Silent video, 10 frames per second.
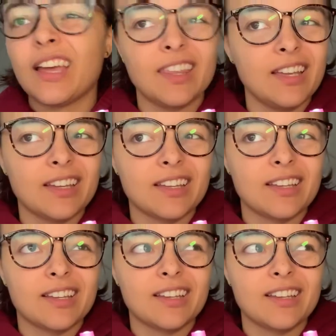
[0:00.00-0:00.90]
I think?
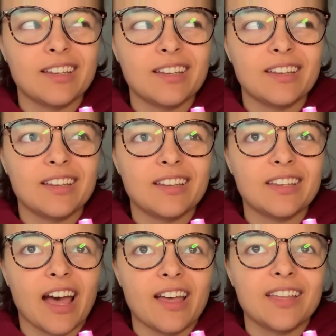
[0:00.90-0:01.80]

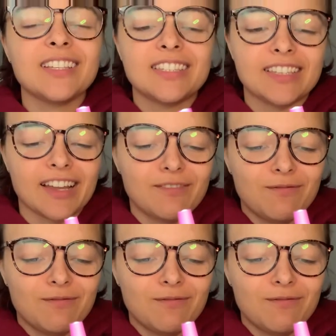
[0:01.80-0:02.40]
Yeah, it's the second.